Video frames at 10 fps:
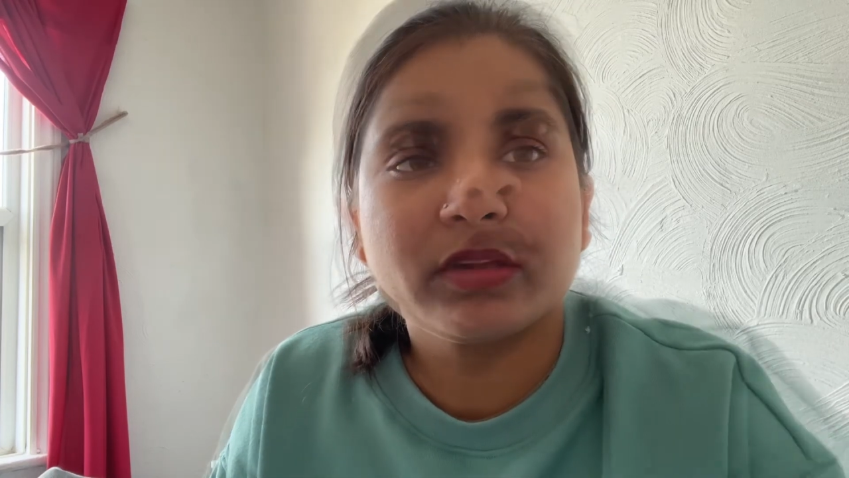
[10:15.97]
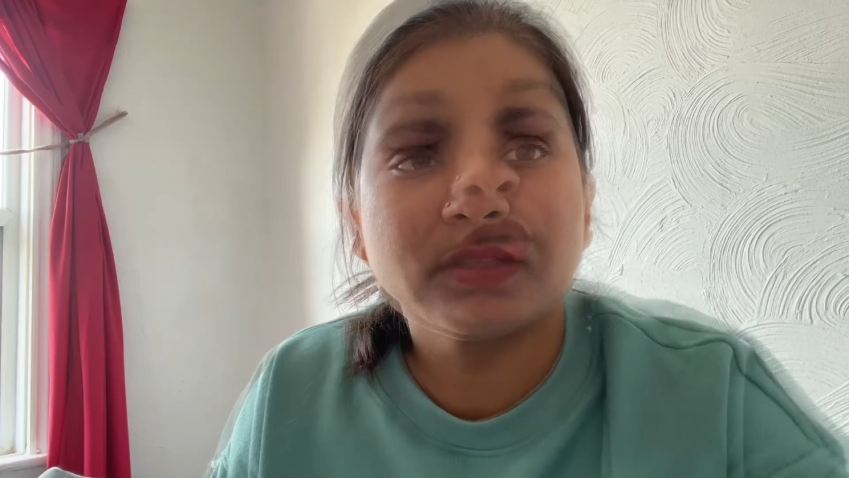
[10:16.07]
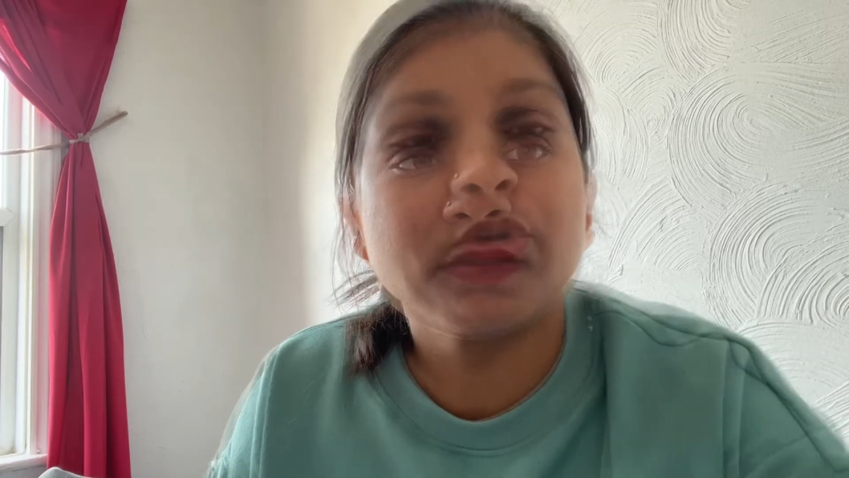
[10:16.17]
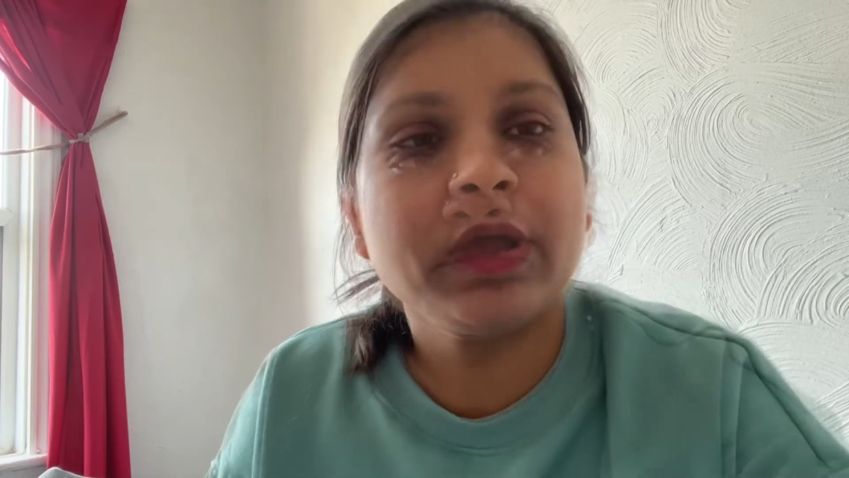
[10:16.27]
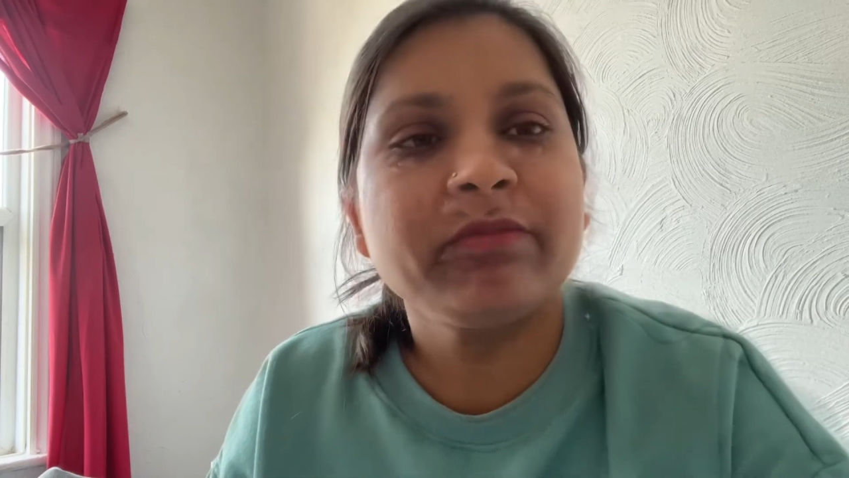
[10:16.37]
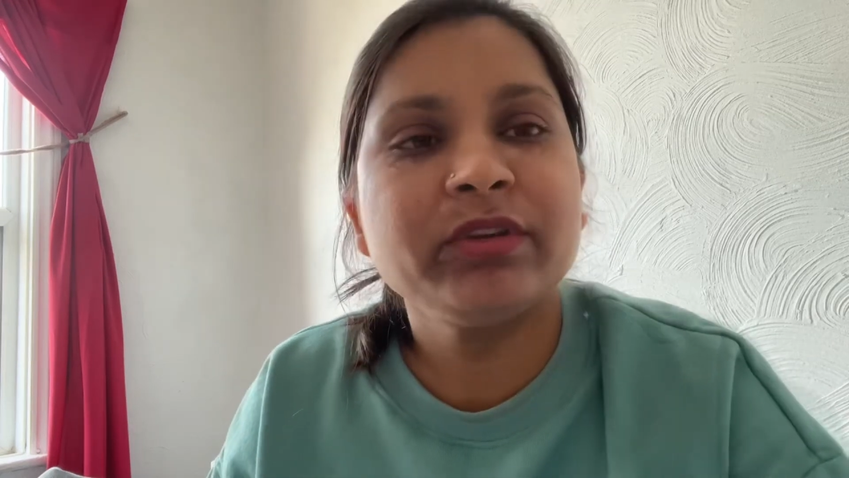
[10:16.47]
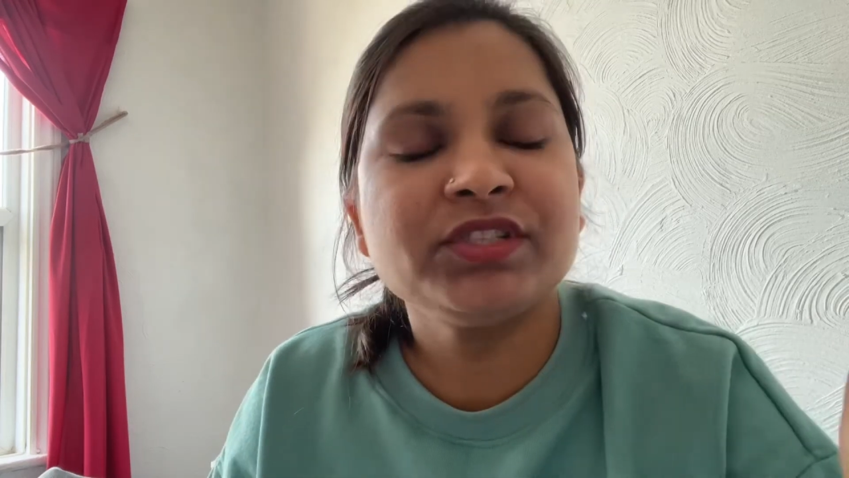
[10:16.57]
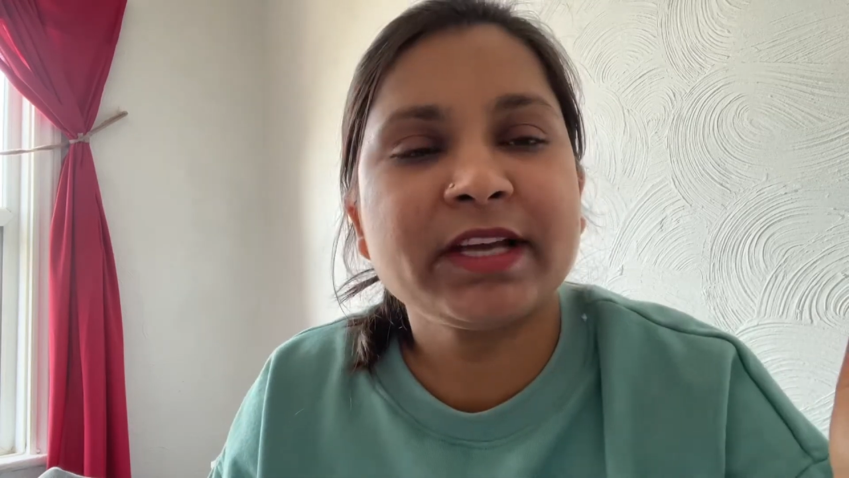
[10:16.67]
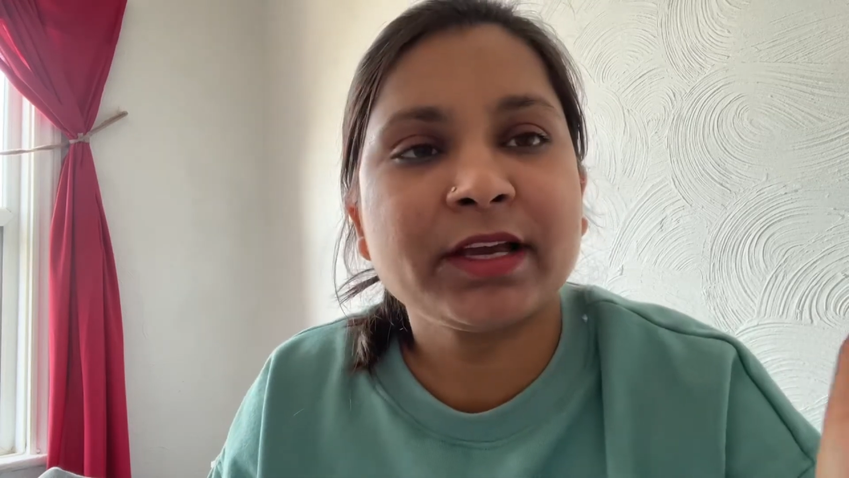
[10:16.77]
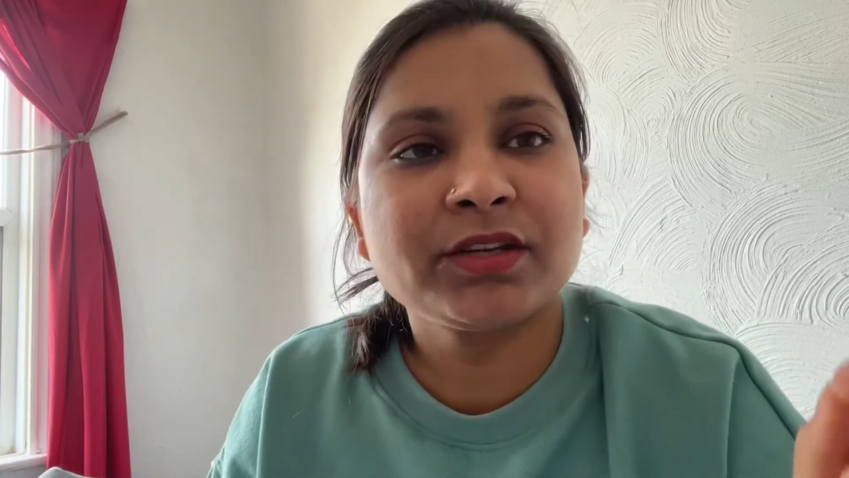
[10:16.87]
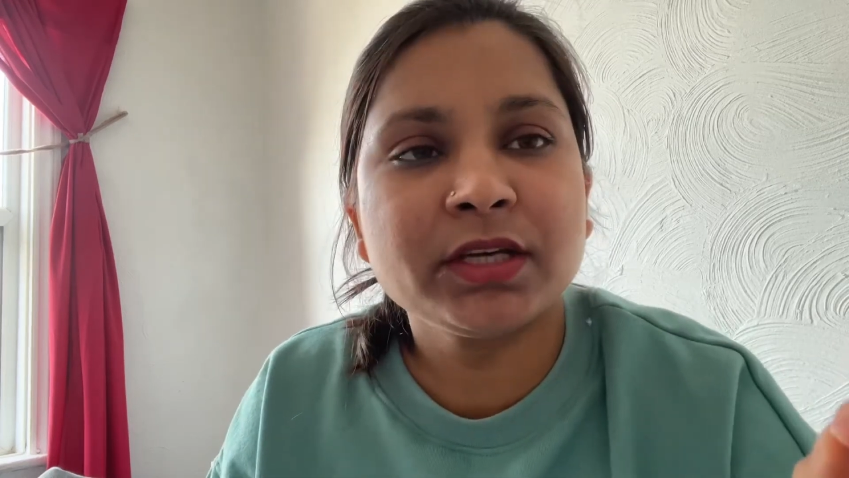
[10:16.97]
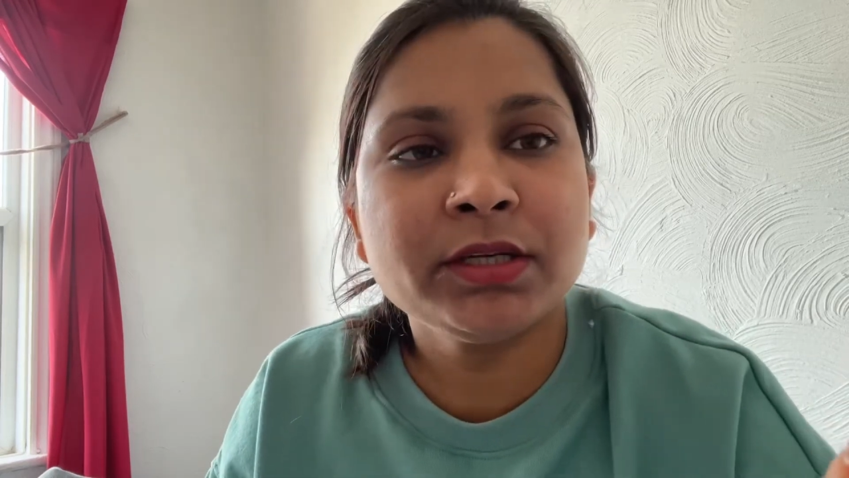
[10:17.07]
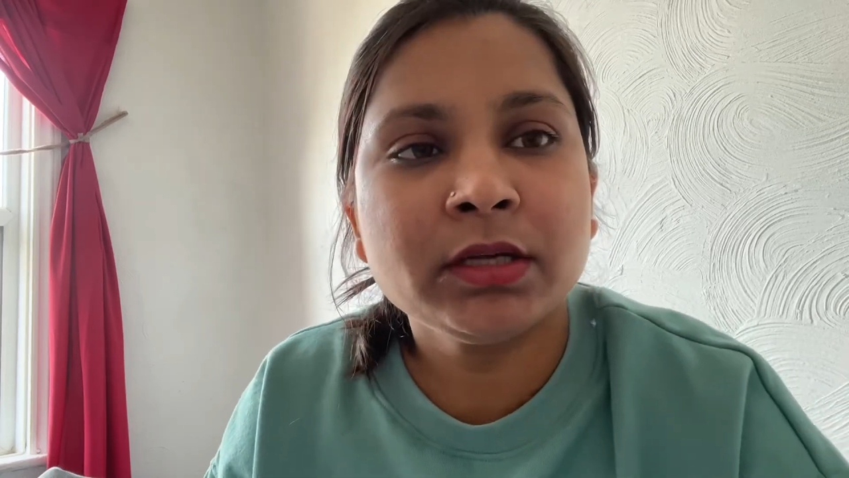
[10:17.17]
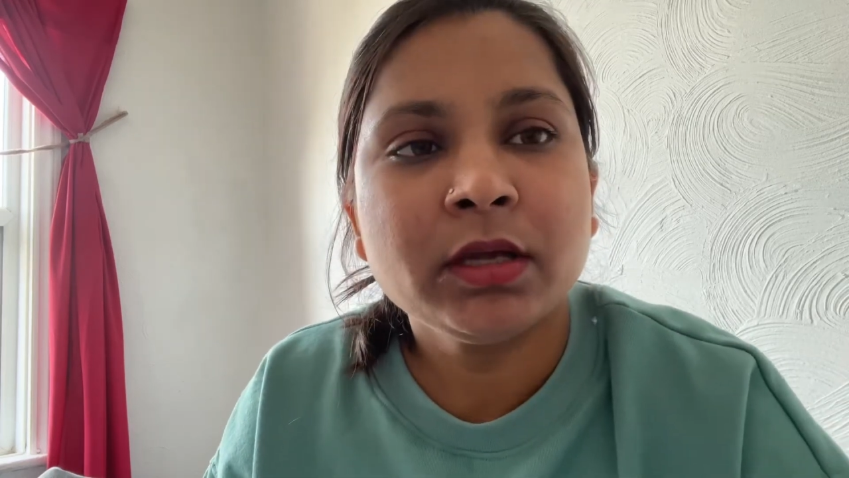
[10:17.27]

Now you have injected,